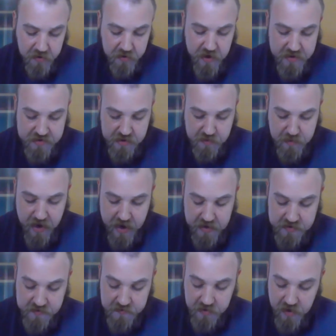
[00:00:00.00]
crossed the
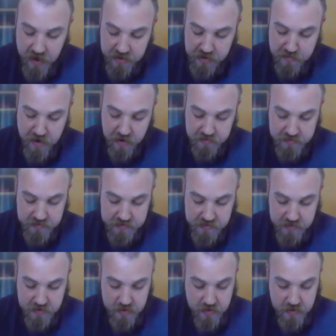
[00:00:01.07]
pass of the Rocky Mountains.